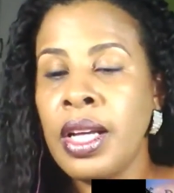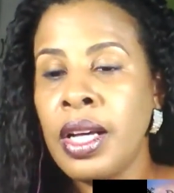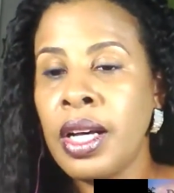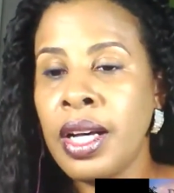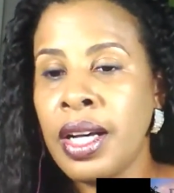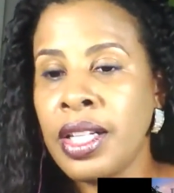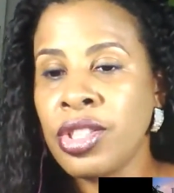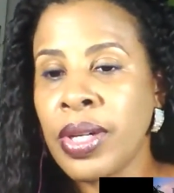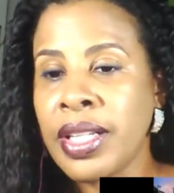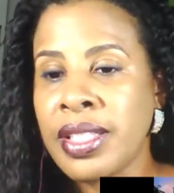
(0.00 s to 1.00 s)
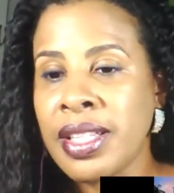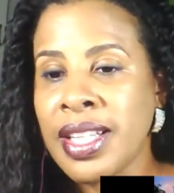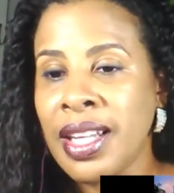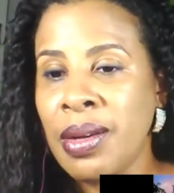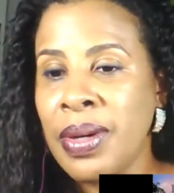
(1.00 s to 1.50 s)
Andrea says,
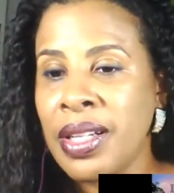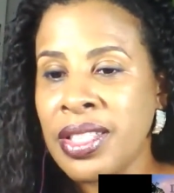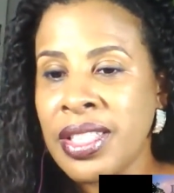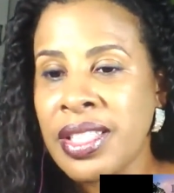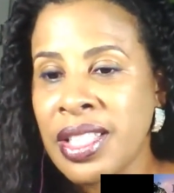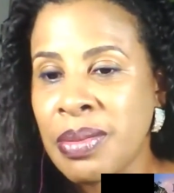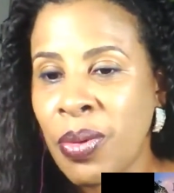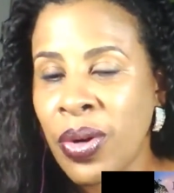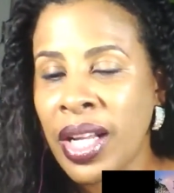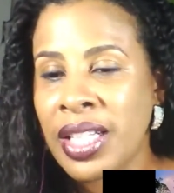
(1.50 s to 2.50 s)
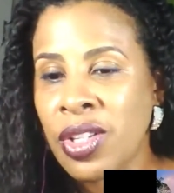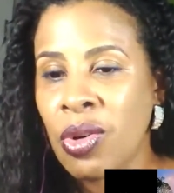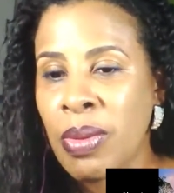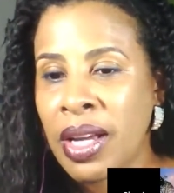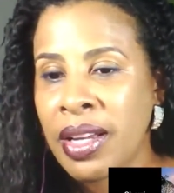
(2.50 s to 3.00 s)
LOL, just this morning I
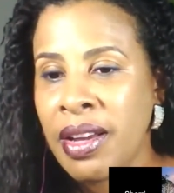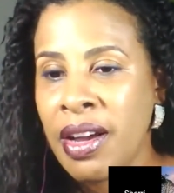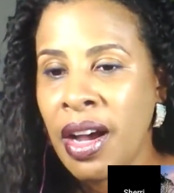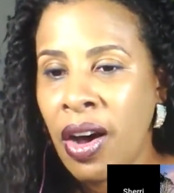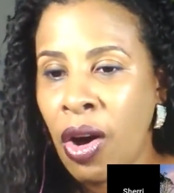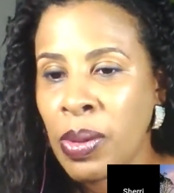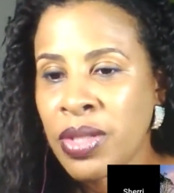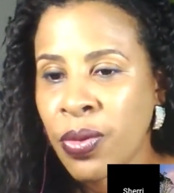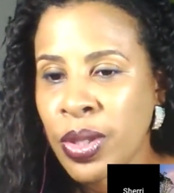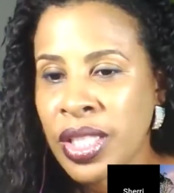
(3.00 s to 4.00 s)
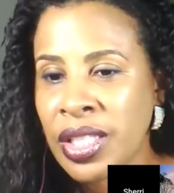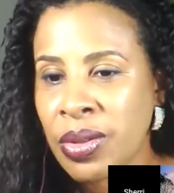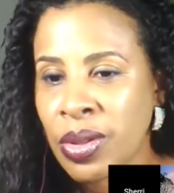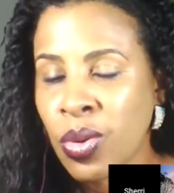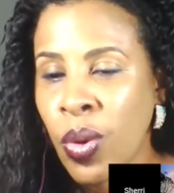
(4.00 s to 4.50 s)
told my almost
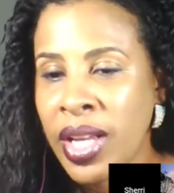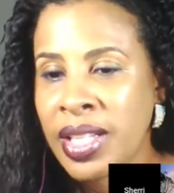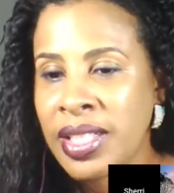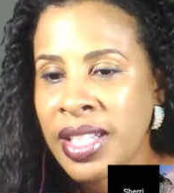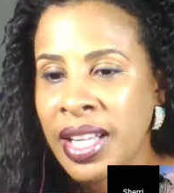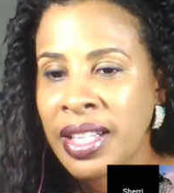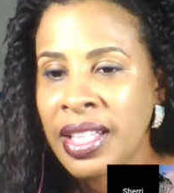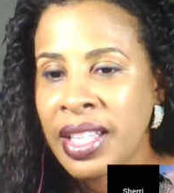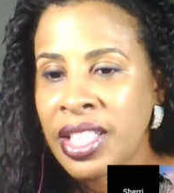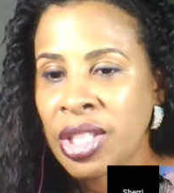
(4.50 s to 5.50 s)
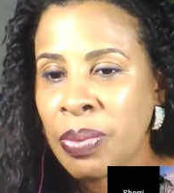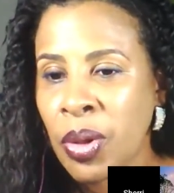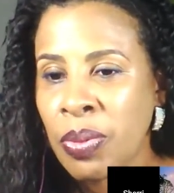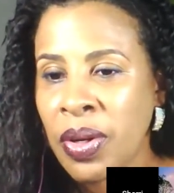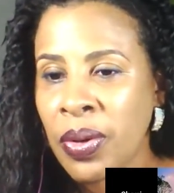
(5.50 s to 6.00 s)
14-year-old twins that they should
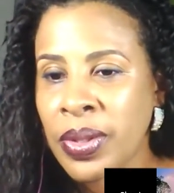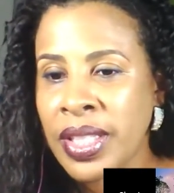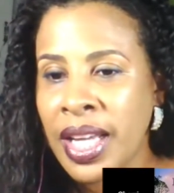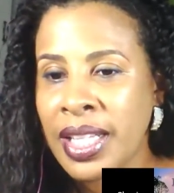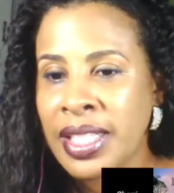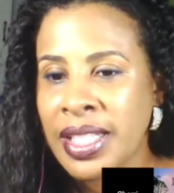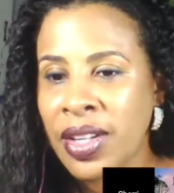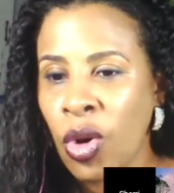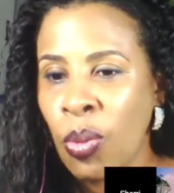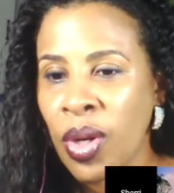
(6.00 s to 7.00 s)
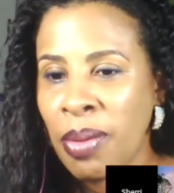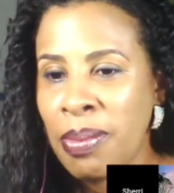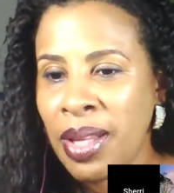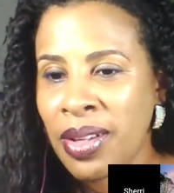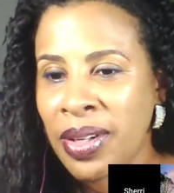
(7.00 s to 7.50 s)
both be orthodontists and open a
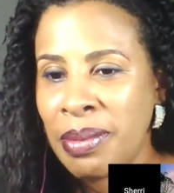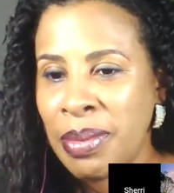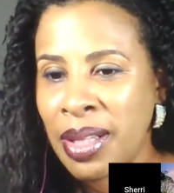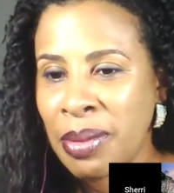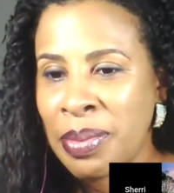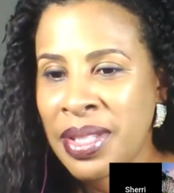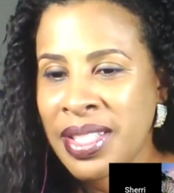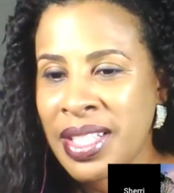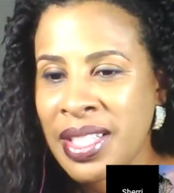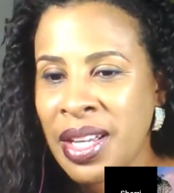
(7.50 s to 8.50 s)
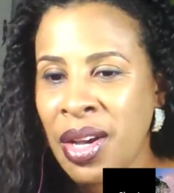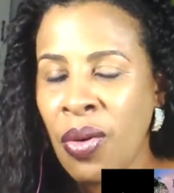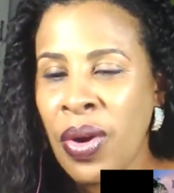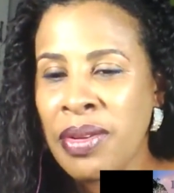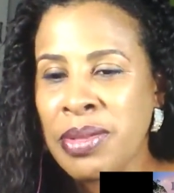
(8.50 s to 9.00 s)
Miller and Miller business.
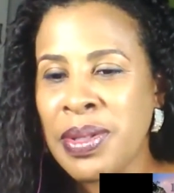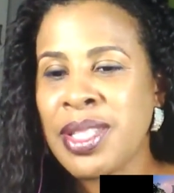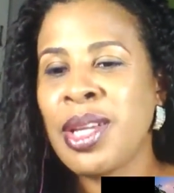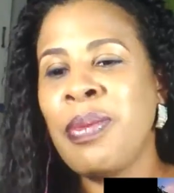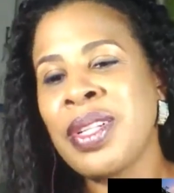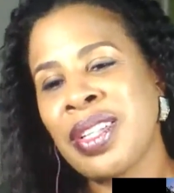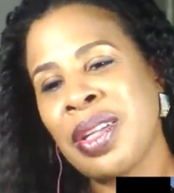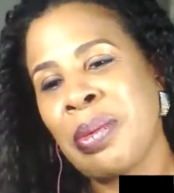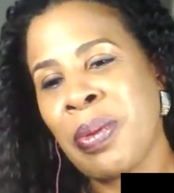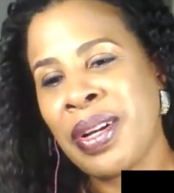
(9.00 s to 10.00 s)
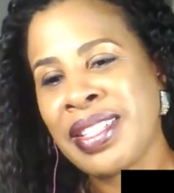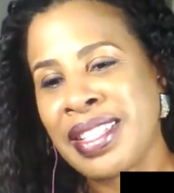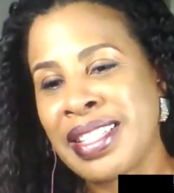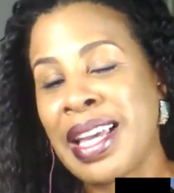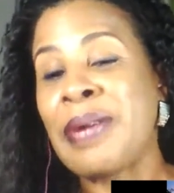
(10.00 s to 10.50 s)
We have spent so much on their
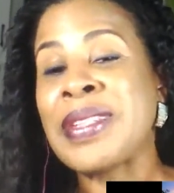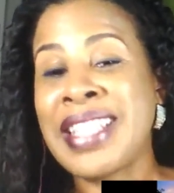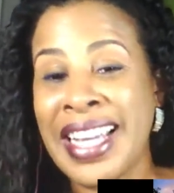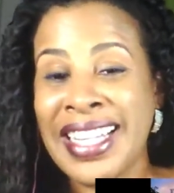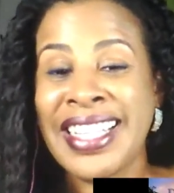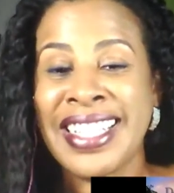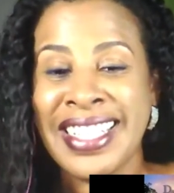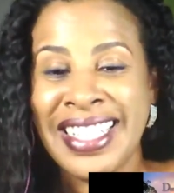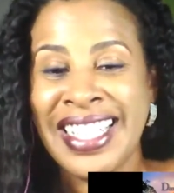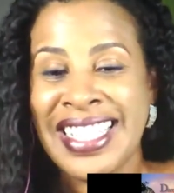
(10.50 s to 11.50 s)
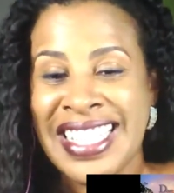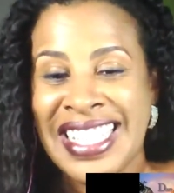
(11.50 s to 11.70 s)
braces. I was not kidding. Yes.